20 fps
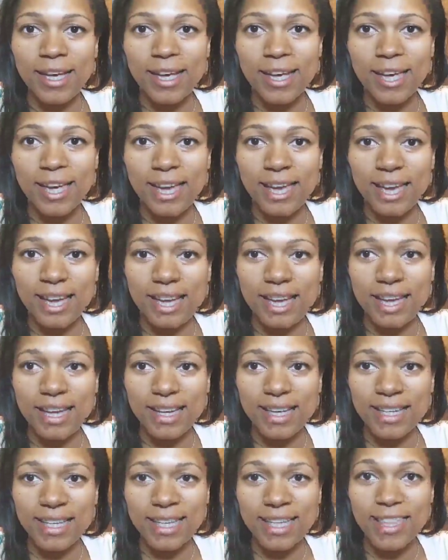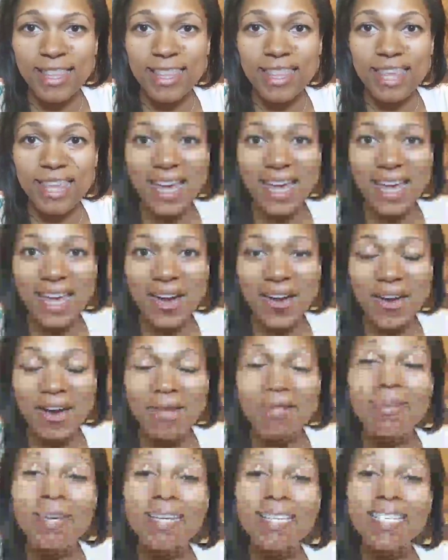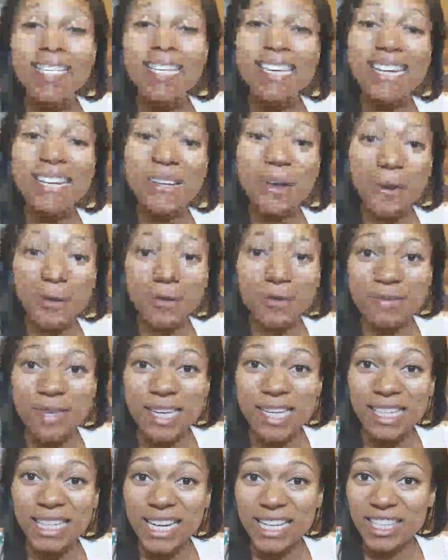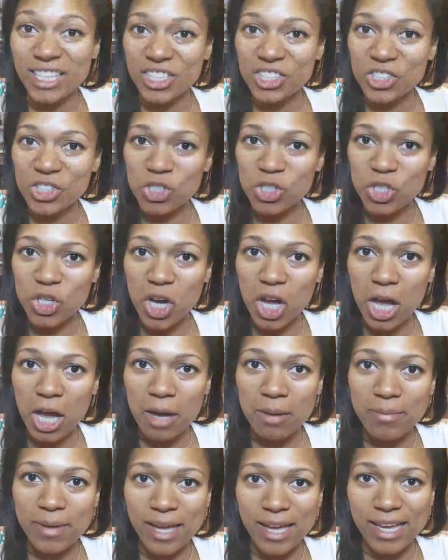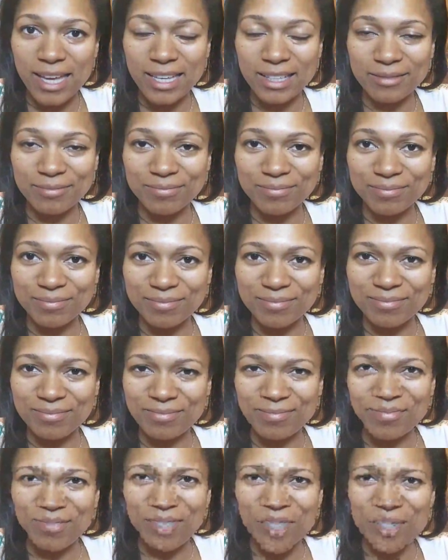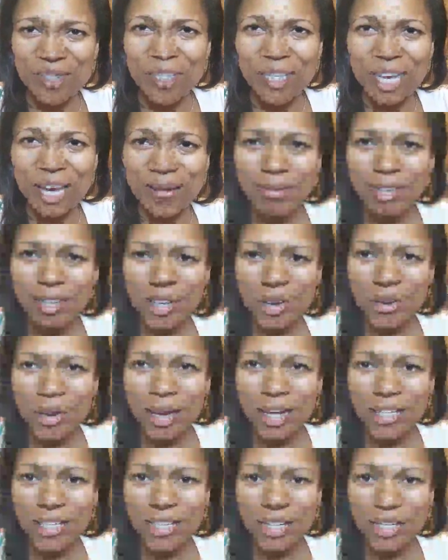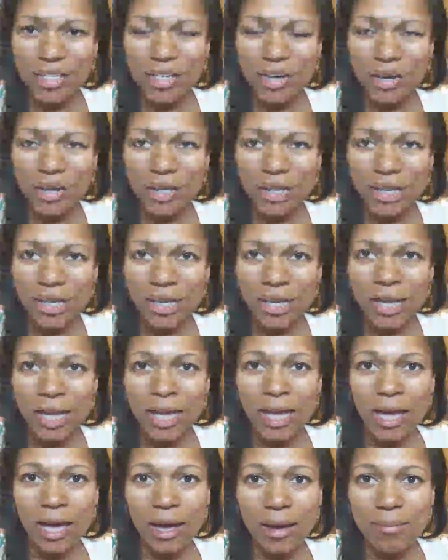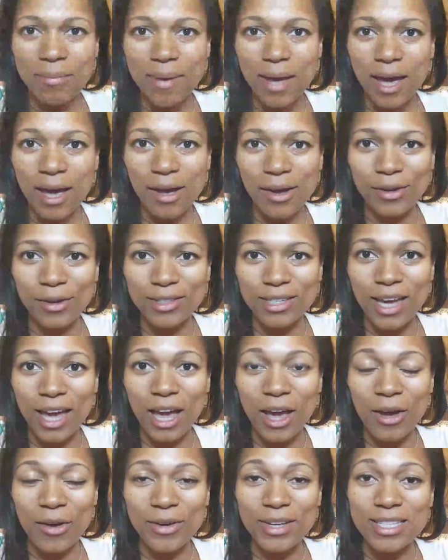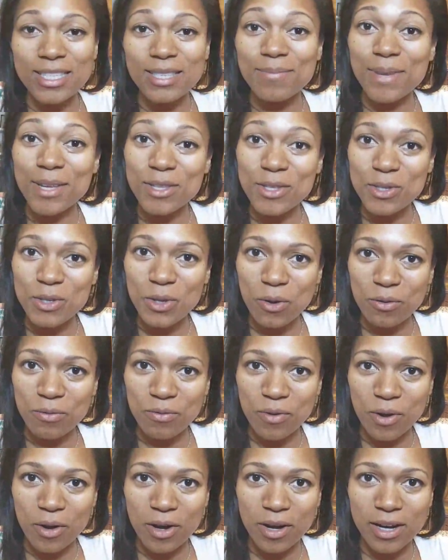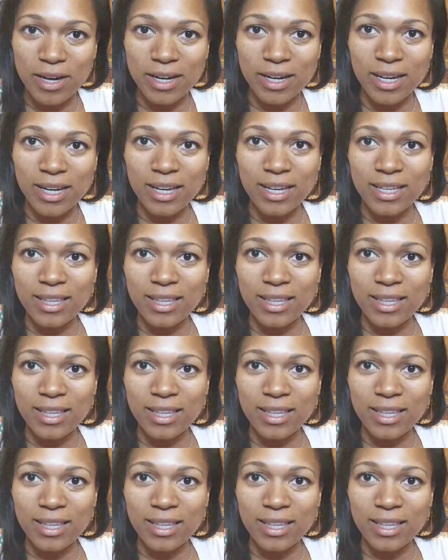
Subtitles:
and they are amazing and helped me land this job. And so yeah, I'm going to go ahead and start talking about how it's been so far